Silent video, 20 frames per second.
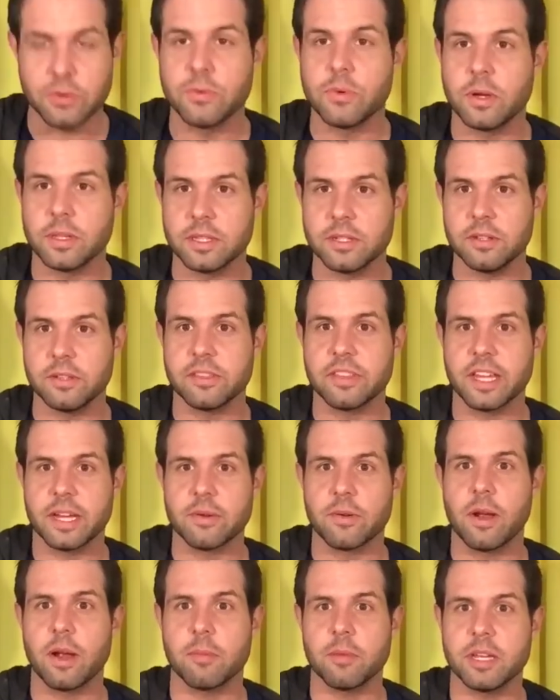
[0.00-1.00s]
one little thing
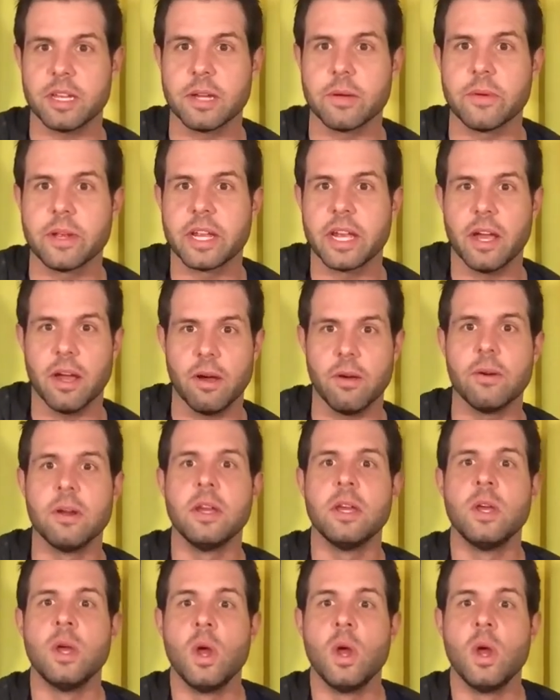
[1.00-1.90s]
wrong, but here we go.